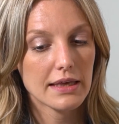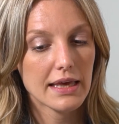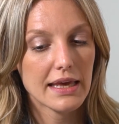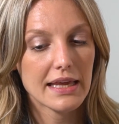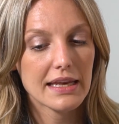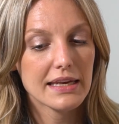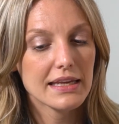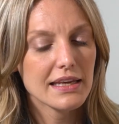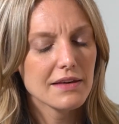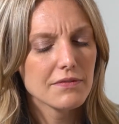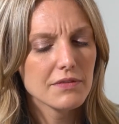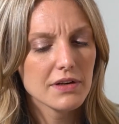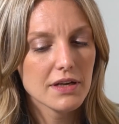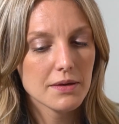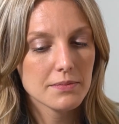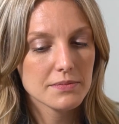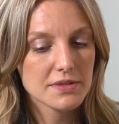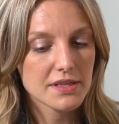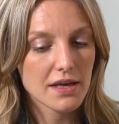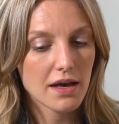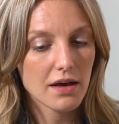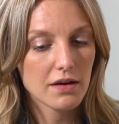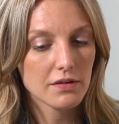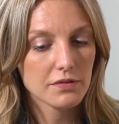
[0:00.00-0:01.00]
and even
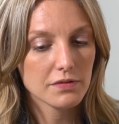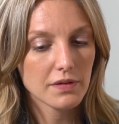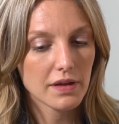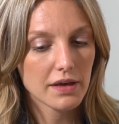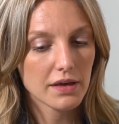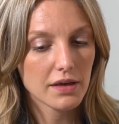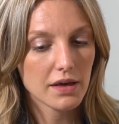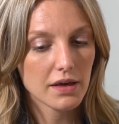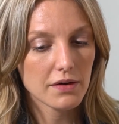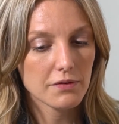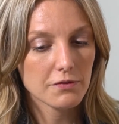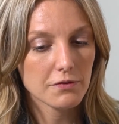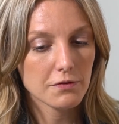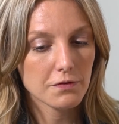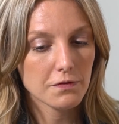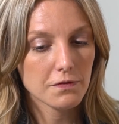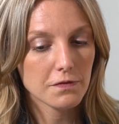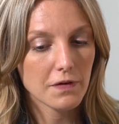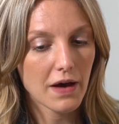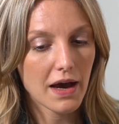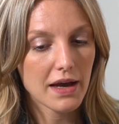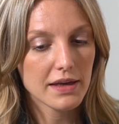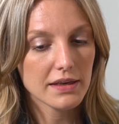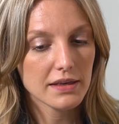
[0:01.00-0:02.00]
himself, like
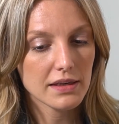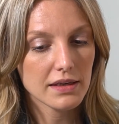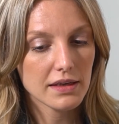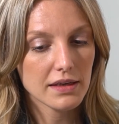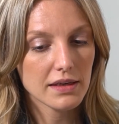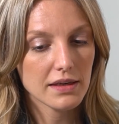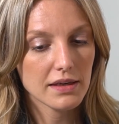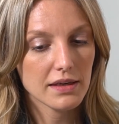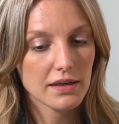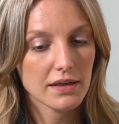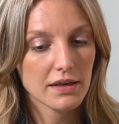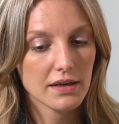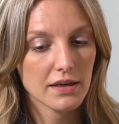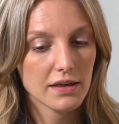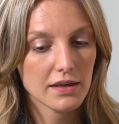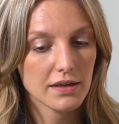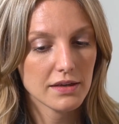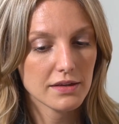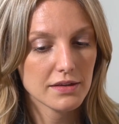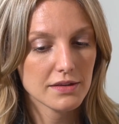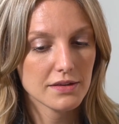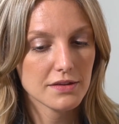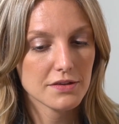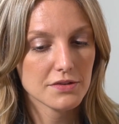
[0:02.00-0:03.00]

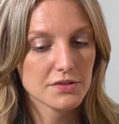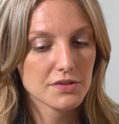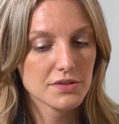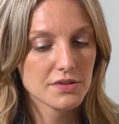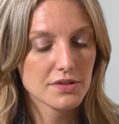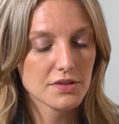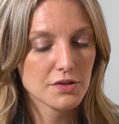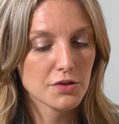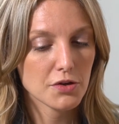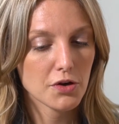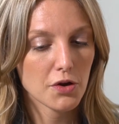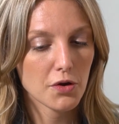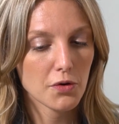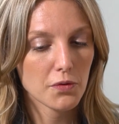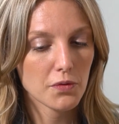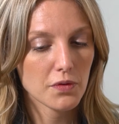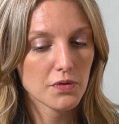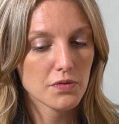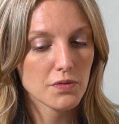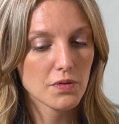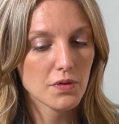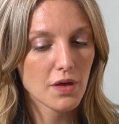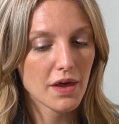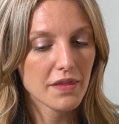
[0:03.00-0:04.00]
finding,
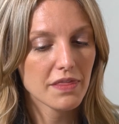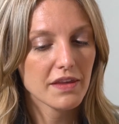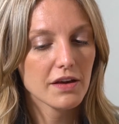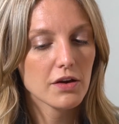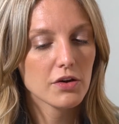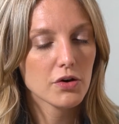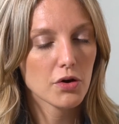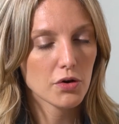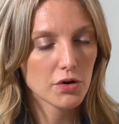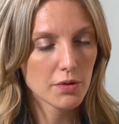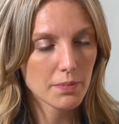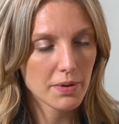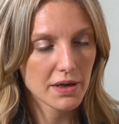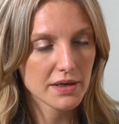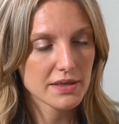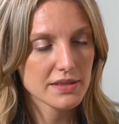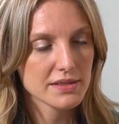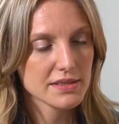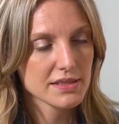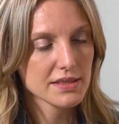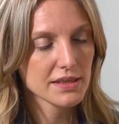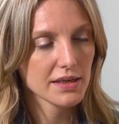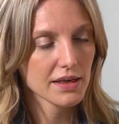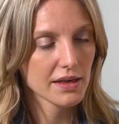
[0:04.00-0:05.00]
I think
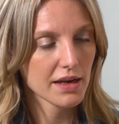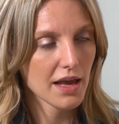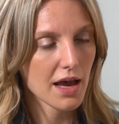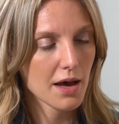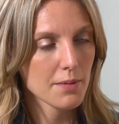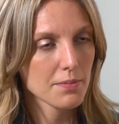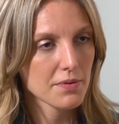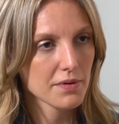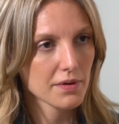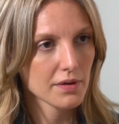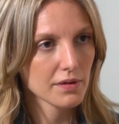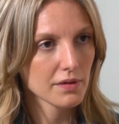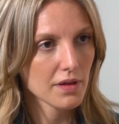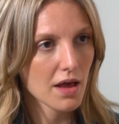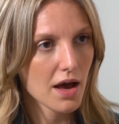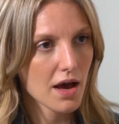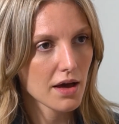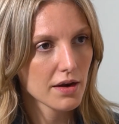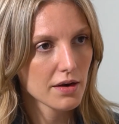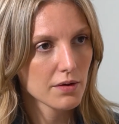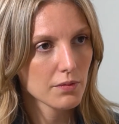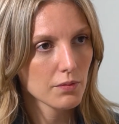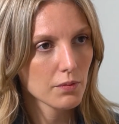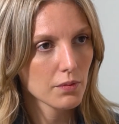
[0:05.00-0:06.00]
codependency can happen a
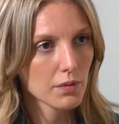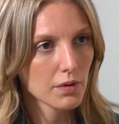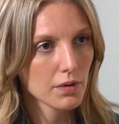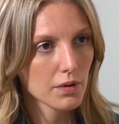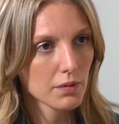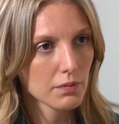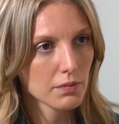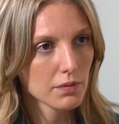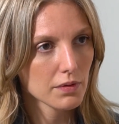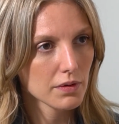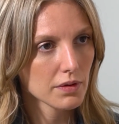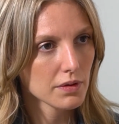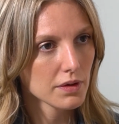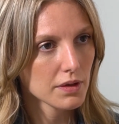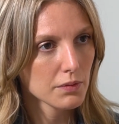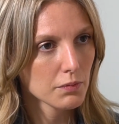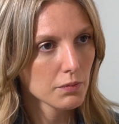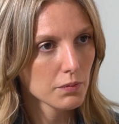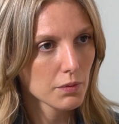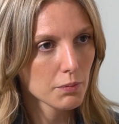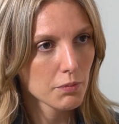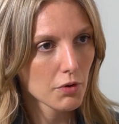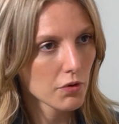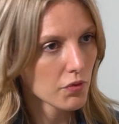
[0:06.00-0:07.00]
lot, and
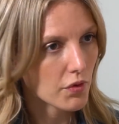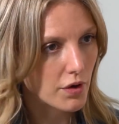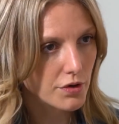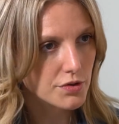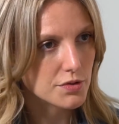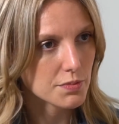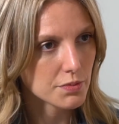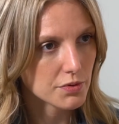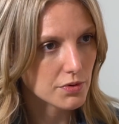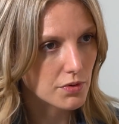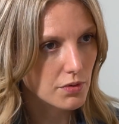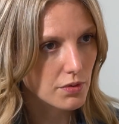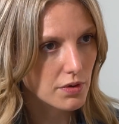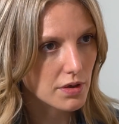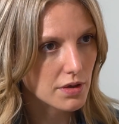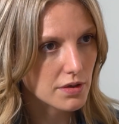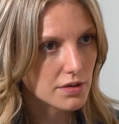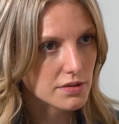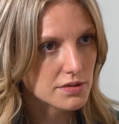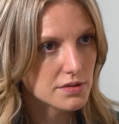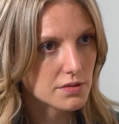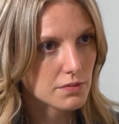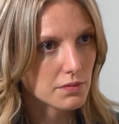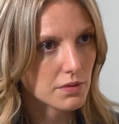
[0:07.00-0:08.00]
we're both
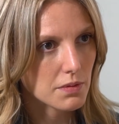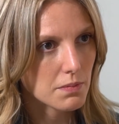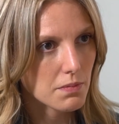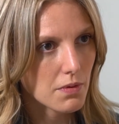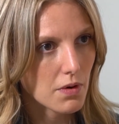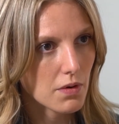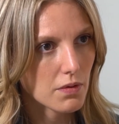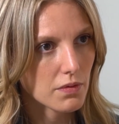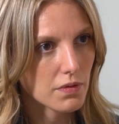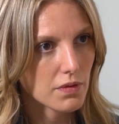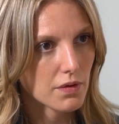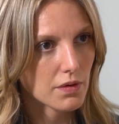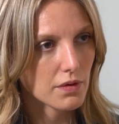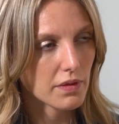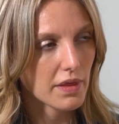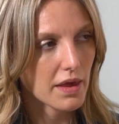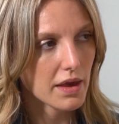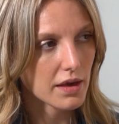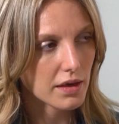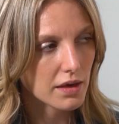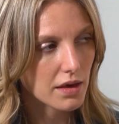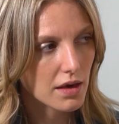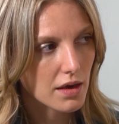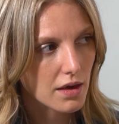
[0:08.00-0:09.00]
entrepreneurs, and we both are
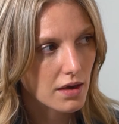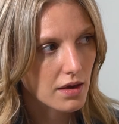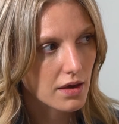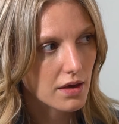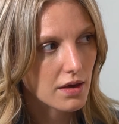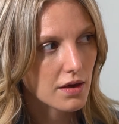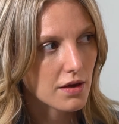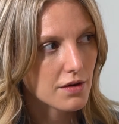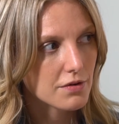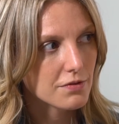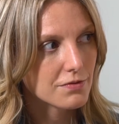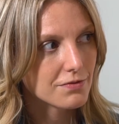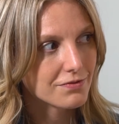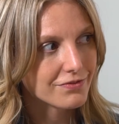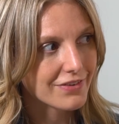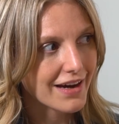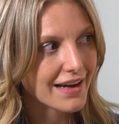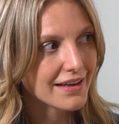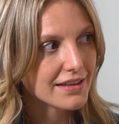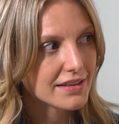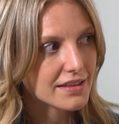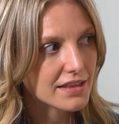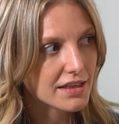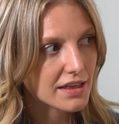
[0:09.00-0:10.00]
like
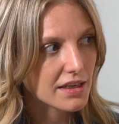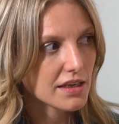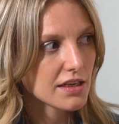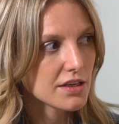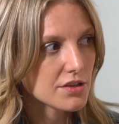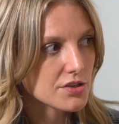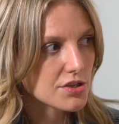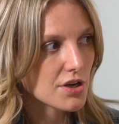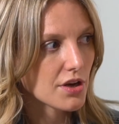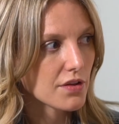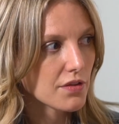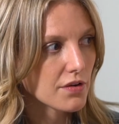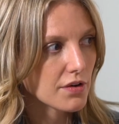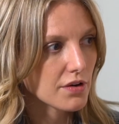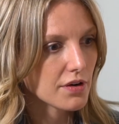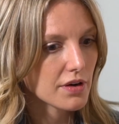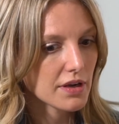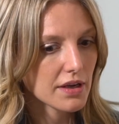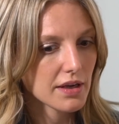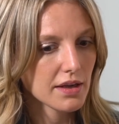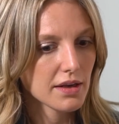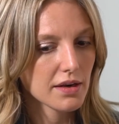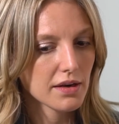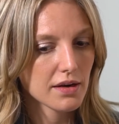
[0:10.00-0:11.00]
finding each other
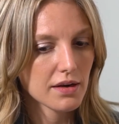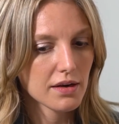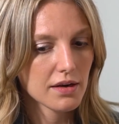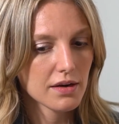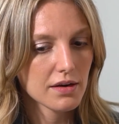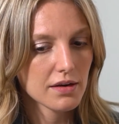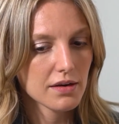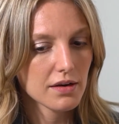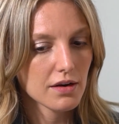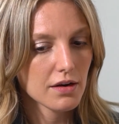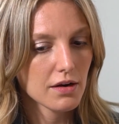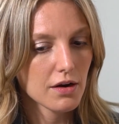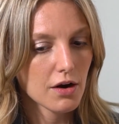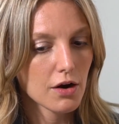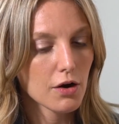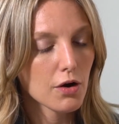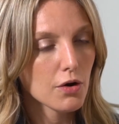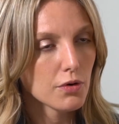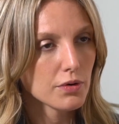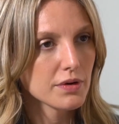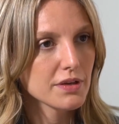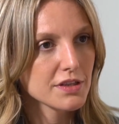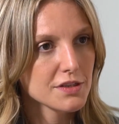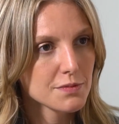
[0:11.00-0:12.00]
in our
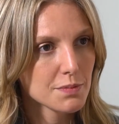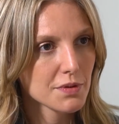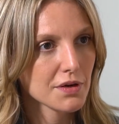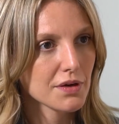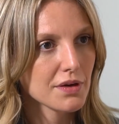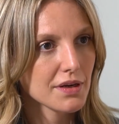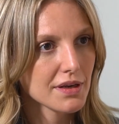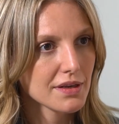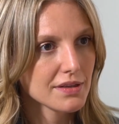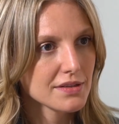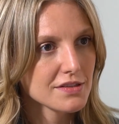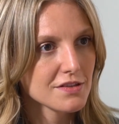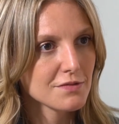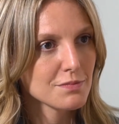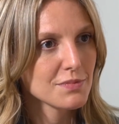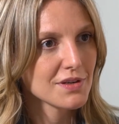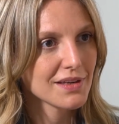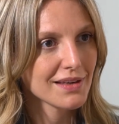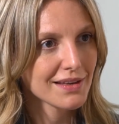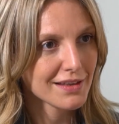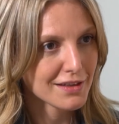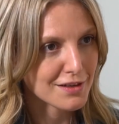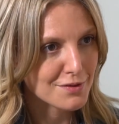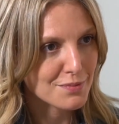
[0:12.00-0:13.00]
own experience of
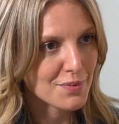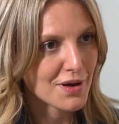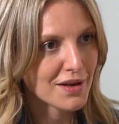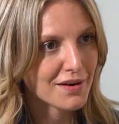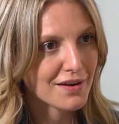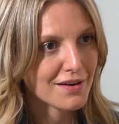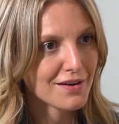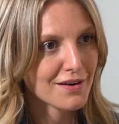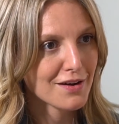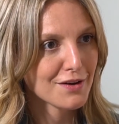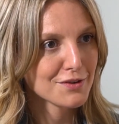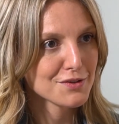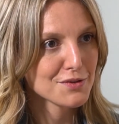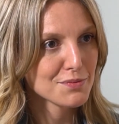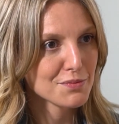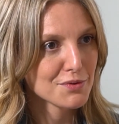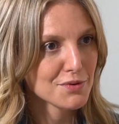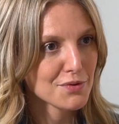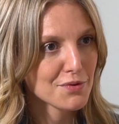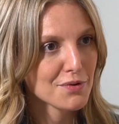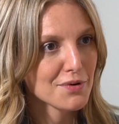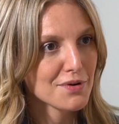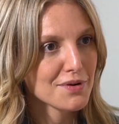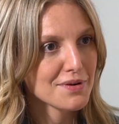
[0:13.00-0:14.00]
being independent
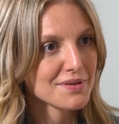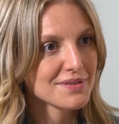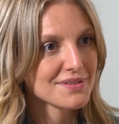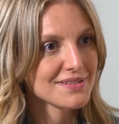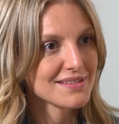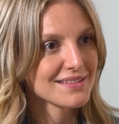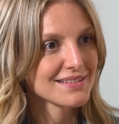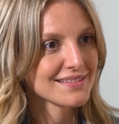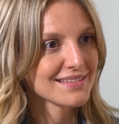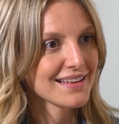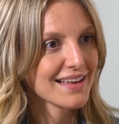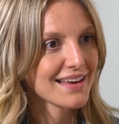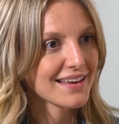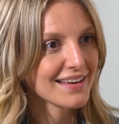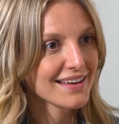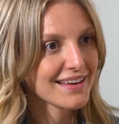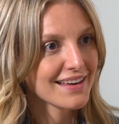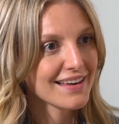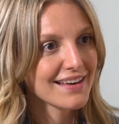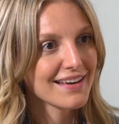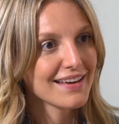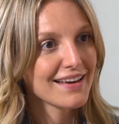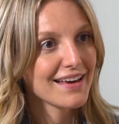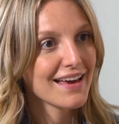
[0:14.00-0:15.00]
entrepreneurs, and
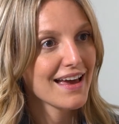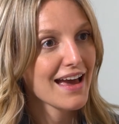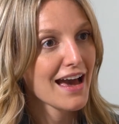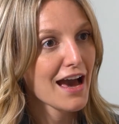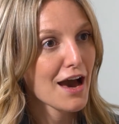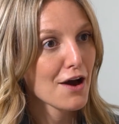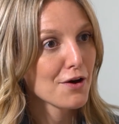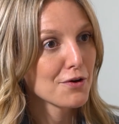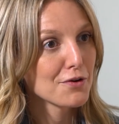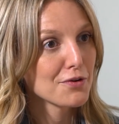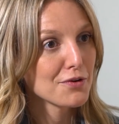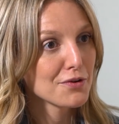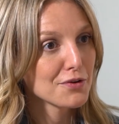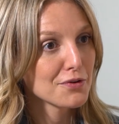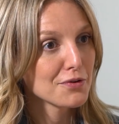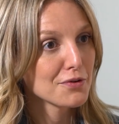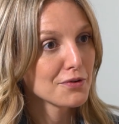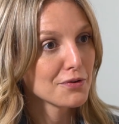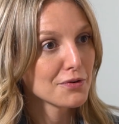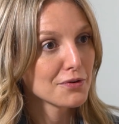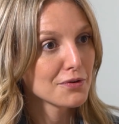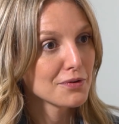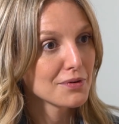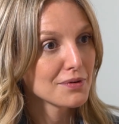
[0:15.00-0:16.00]
like, how do
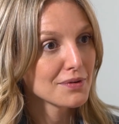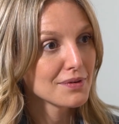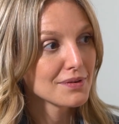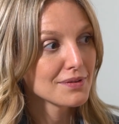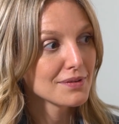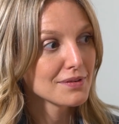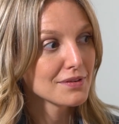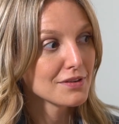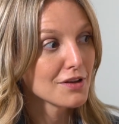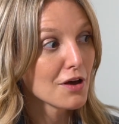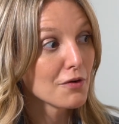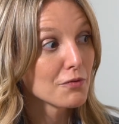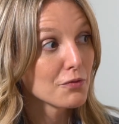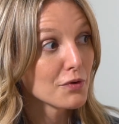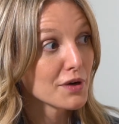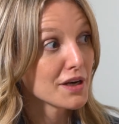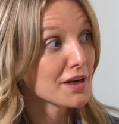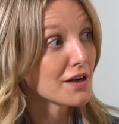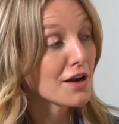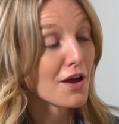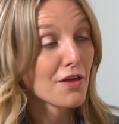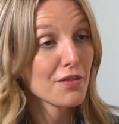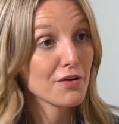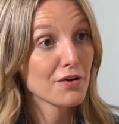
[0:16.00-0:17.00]
you love one
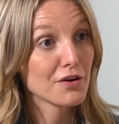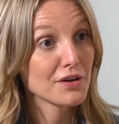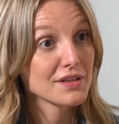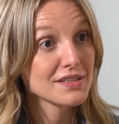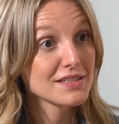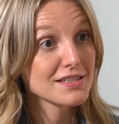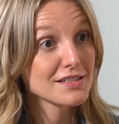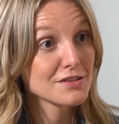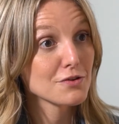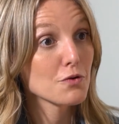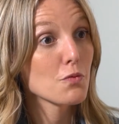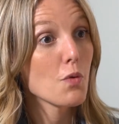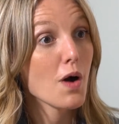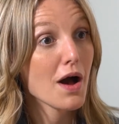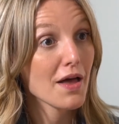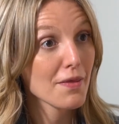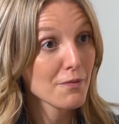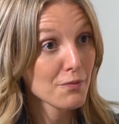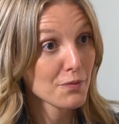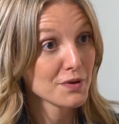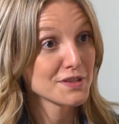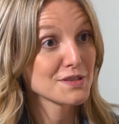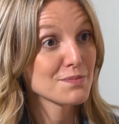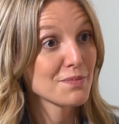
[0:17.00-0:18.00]
another and still
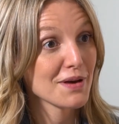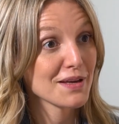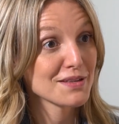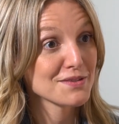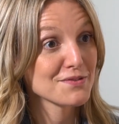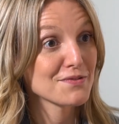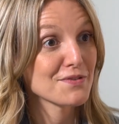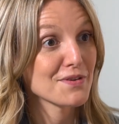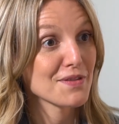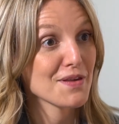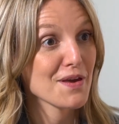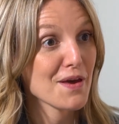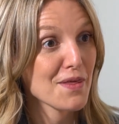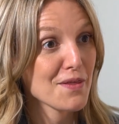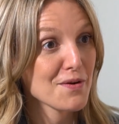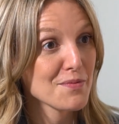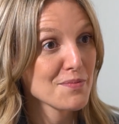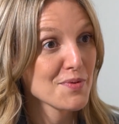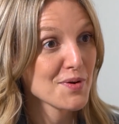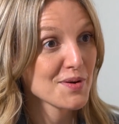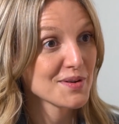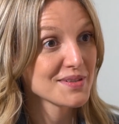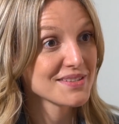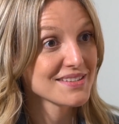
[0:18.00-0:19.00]
want what's best for the other
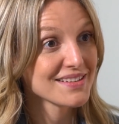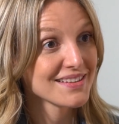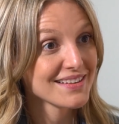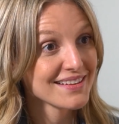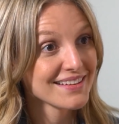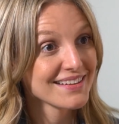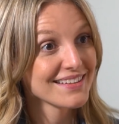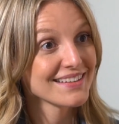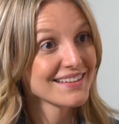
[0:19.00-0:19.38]
person?